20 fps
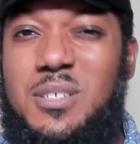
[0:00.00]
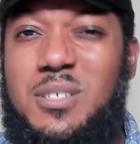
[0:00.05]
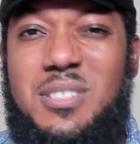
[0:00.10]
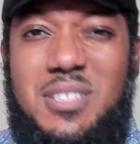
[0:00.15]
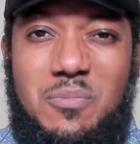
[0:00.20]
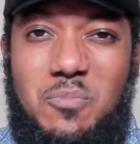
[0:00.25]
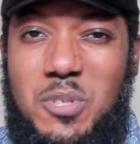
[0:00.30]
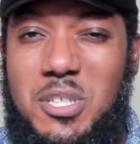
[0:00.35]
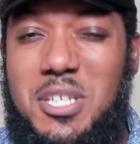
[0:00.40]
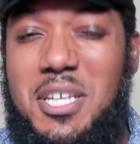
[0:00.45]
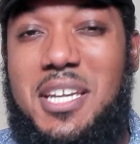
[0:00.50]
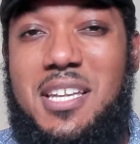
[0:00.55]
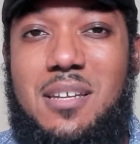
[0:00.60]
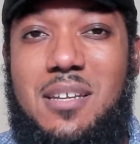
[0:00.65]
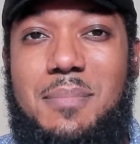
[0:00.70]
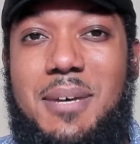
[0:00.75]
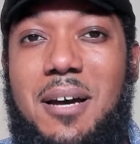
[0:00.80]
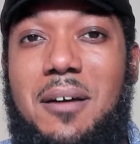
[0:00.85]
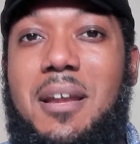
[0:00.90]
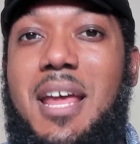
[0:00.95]
we're thinking
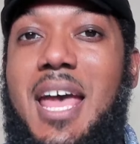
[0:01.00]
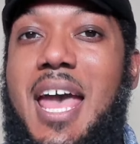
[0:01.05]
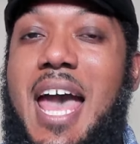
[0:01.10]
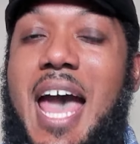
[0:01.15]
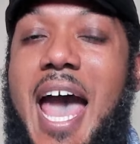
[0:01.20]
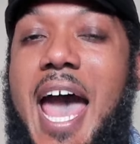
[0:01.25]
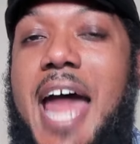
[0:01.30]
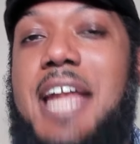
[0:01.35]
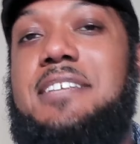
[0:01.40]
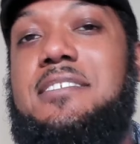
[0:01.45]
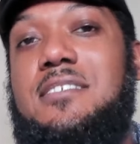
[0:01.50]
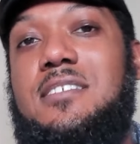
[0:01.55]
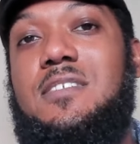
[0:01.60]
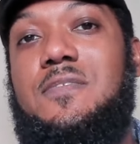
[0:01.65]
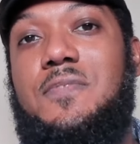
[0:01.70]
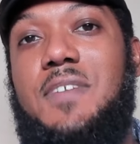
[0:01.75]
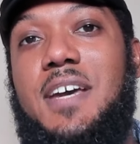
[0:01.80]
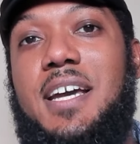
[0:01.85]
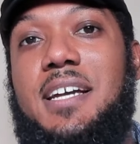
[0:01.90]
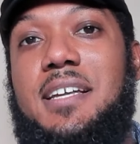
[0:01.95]
about how does this
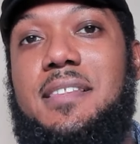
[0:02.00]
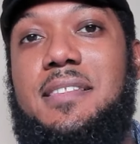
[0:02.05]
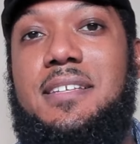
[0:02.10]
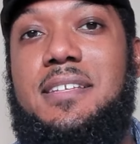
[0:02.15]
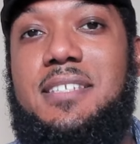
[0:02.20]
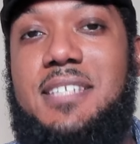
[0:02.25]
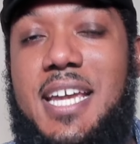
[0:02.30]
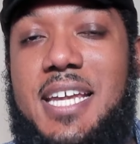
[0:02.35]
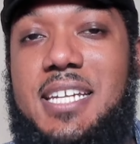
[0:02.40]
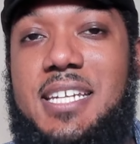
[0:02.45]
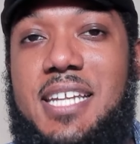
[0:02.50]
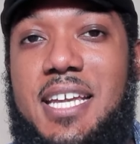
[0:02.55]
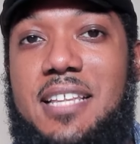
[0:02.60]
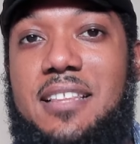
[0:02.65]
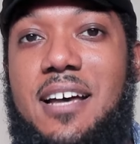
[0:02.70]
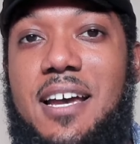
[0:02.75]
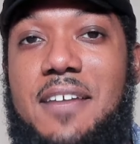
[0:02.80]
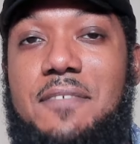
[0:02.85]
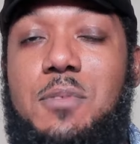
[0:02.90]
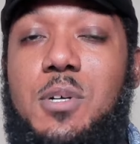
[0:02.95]
affect the day-to-day
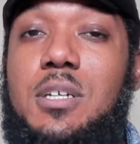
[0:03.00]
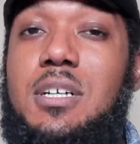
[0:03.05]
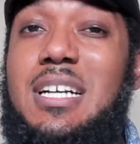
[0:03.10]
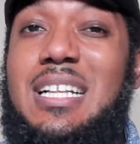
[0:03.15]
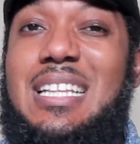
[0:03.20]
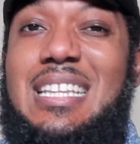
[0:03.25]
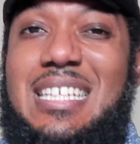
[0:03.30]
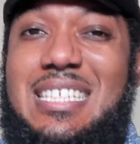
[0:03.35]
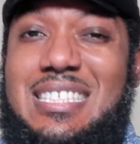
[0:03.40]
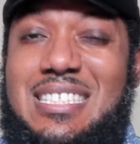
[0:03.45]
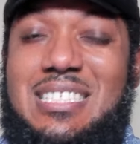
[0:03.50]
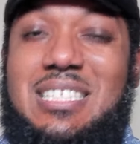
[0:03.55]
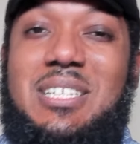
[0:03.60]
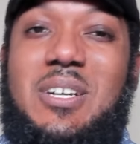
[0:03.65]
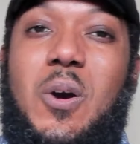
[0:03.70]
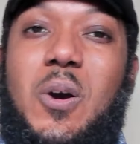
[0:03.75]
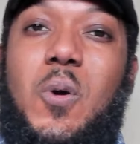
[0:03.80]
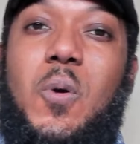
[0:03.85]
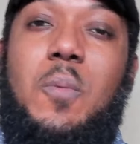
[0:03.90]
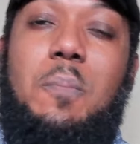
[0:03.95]
life? Well, let's
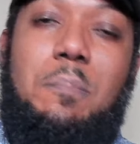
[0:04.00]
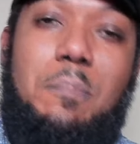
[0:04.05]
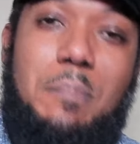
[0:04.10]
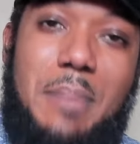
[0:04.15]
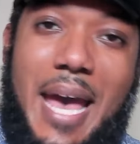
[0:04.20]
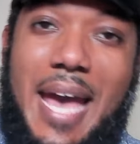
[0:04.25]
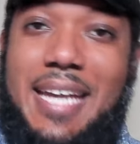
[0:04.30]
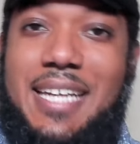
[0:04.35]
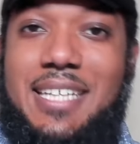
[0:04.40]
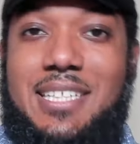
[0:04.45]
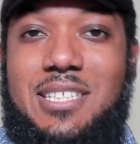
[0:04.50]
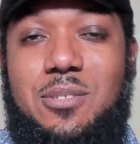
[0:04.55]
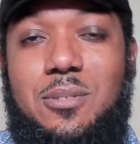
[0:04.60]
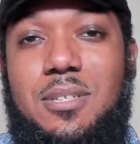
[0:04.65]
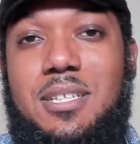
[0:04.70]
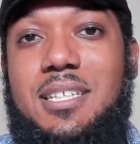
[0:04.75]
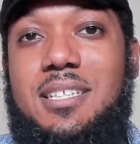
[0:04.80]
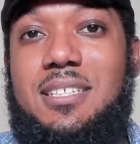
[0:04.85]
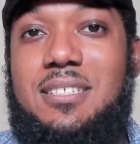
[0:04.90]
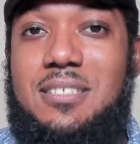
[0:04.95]
go back into
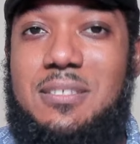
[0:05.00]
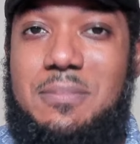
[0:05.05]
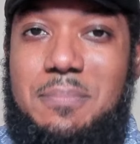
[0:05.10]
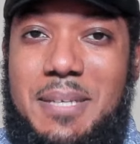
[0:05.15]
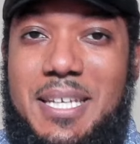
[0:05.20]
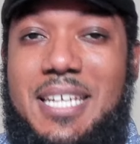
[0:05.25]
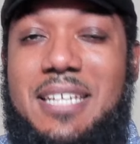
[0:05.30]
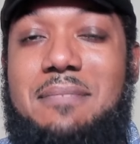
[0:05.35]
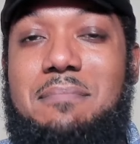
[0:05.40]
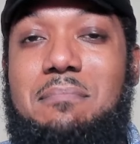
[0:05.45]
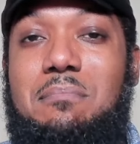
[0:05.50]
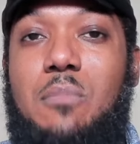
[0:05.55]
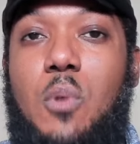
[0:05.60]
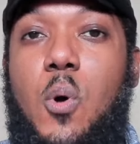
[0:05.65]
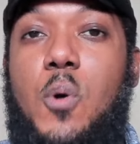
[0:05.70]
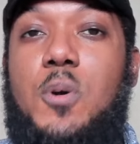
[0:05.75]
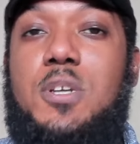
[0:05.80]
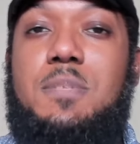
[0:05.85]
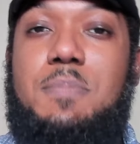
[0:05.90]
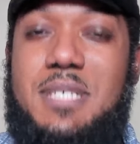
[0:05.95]
it and speak it
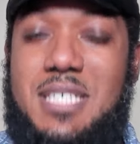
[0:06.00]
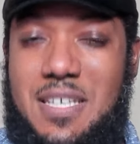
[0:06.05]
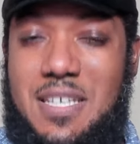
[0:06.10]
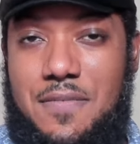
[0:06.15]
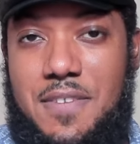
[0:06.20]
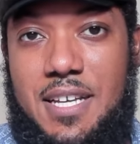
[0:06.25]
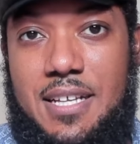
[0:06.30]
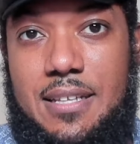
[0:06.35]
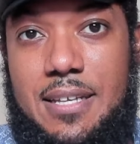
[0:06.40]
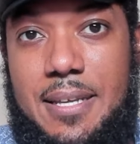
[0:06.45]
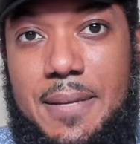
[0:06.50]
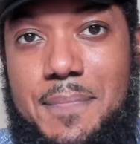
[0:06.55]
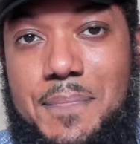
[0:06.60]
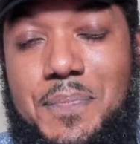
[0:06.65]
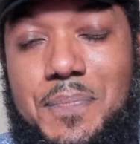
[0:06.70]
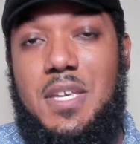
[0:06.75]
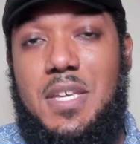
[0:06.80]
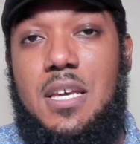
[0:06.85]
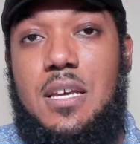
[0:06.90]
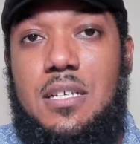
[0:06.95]
more specifically.
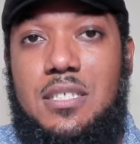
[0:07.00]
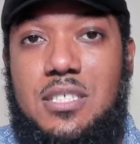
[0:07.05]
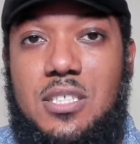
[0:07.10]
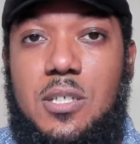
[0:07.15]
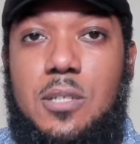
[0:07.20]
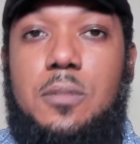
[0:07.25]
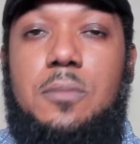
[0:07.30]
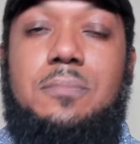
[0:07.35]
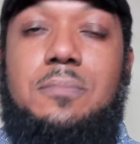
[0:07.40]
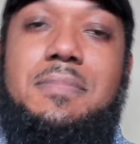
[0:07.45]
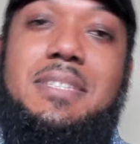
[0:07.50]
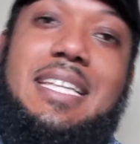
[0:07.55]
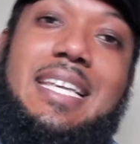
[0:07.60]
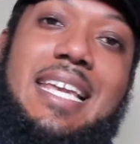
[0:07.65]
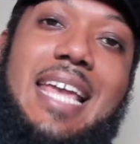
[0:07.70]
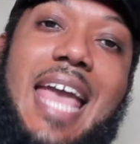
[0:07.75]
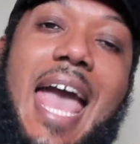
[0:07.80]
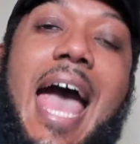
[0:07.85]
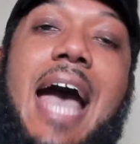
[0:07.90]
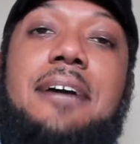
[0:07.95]
So
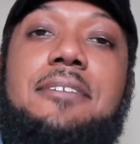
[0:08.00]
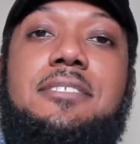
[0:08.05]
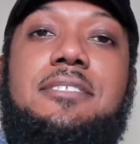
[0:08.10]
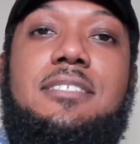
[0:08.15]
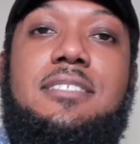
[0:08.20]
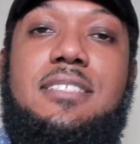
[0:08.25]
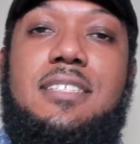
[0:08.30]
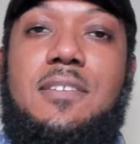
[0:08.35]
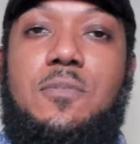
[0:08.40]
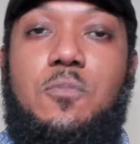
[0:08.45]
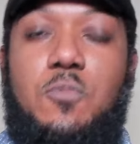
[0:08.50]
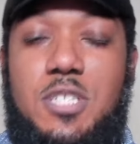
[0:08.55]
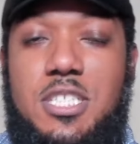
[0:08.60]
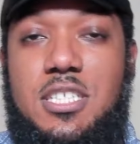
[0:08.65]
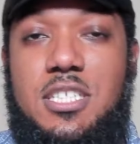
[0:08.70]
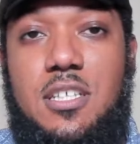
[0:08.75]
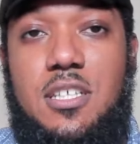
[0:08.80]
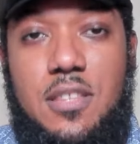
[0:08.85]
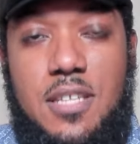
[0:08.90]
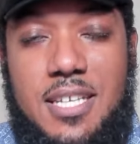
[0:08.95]
the house,
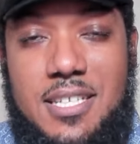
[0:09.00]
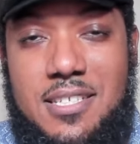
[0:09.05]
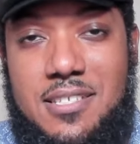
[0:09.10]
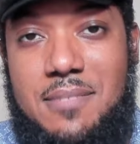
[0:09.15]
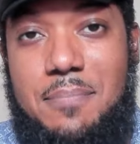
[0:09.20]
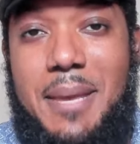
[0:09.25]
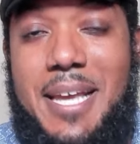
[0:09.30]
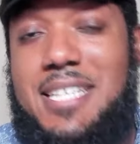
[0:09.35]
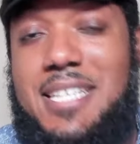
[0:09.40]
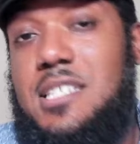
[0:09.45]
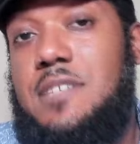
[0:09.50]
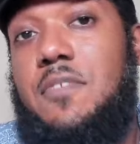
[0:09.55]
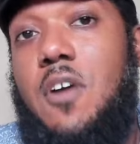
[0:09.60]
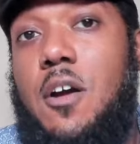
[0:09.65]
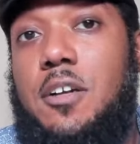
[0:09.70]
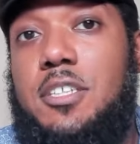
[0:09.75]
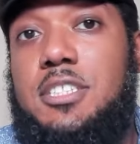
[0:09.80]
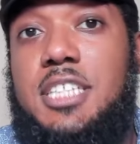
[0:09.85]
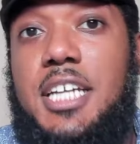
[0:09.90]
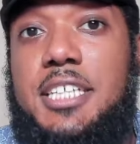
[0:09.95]
which is the base of
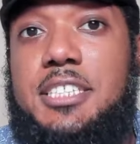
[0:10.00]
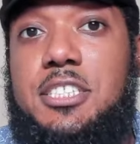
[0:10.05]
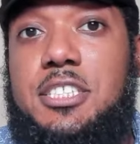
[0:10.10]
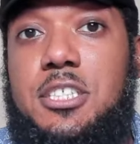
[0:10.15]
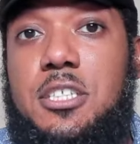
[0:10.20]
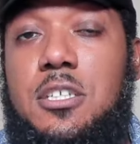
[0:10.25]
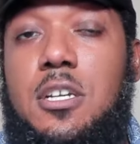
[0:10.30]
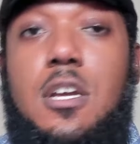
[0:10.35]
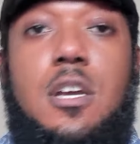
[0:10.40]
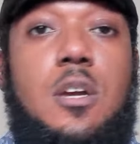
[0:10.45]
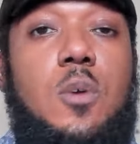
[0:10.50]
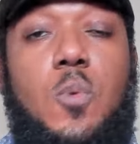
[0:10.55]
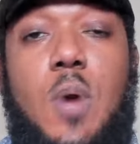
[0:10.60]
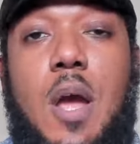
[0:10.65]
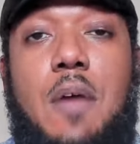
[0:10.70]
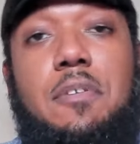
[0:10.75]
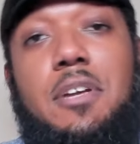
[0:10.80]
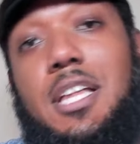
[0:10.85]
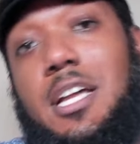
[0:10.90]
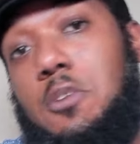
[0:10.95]
architecture, we're
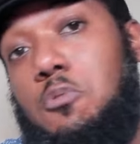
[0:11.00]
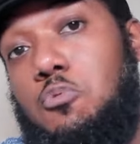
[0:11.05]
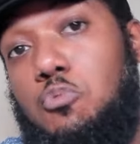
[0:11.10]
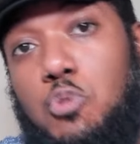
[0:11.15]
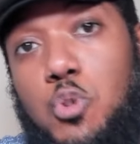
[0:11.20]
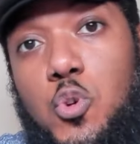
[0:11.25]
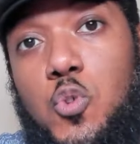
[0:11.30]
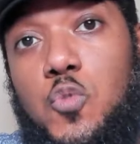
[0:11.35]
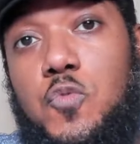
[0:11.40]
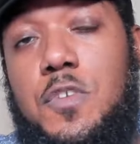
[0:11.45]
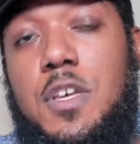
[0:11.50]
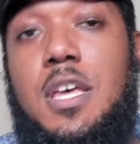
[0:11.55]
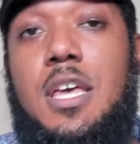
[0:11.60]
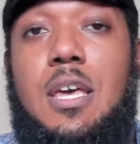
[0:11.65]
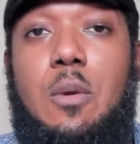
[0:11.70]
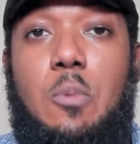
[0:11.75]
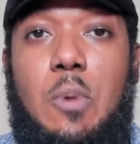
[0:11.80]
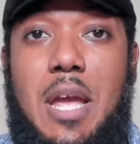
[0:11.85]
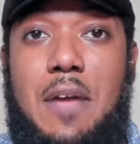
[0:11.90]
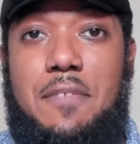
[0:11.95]
having like a roof,
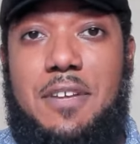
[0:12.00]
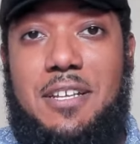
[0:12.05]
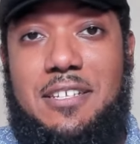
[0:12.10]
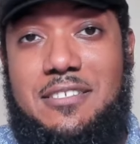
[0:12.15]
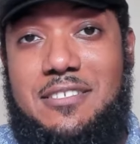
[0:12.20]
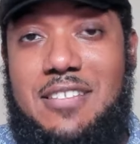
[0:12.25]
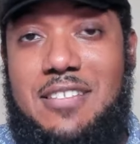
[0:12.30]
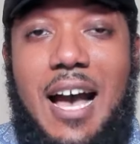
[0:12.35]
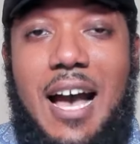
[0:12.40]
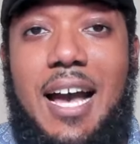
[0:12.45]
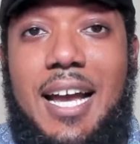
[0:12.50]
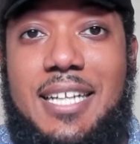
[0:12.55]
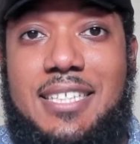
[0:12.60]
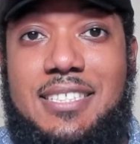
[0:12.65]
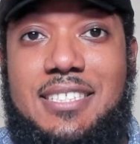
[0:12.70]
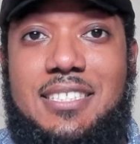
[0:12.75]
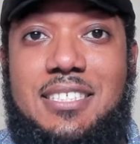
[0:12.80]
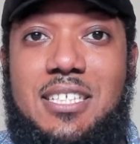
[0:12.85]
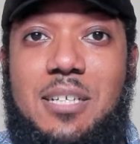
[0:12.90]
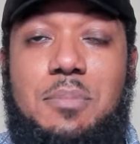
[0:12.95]
we're having
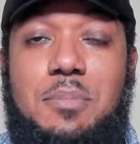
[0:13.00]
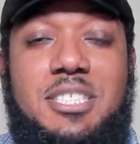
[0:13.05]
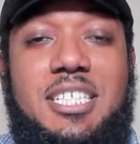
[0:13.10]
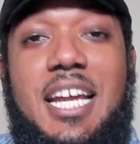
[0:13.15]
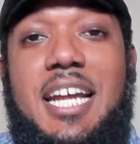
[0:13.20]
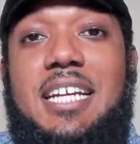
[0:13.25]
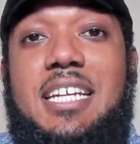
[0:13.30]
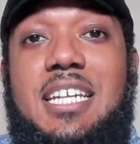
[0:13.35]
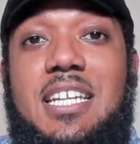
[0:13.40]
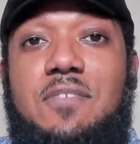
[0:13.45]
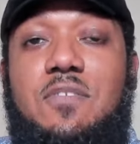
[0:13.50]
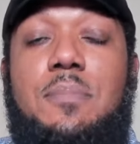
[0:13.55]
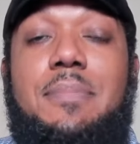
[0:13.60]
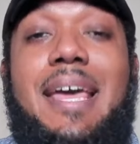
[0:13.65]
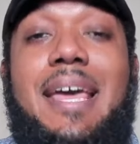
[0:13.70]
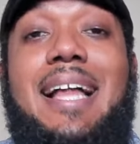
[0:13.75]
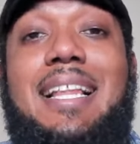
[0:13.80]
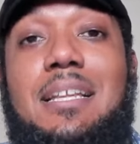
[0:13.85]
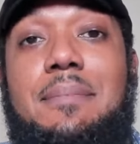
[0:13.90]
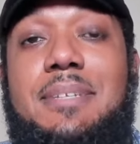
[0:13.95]
sides, protecting from
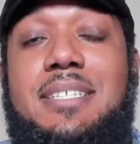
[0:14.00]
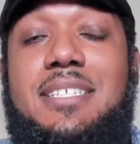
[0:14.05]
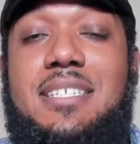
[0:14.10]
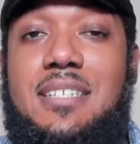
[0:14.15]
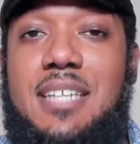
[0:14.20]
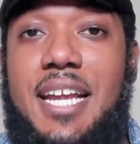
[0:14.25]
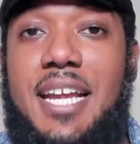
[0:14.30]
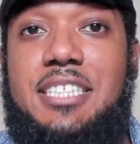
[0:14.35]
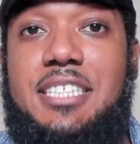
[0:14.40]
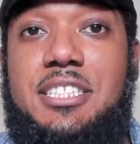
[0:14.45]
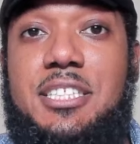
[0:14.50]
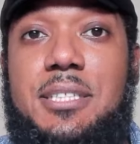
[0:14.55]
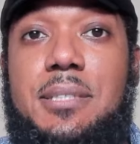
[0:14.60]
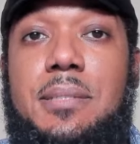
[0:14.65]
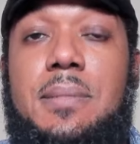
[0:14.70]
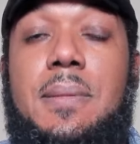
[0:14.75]
the elements in nature.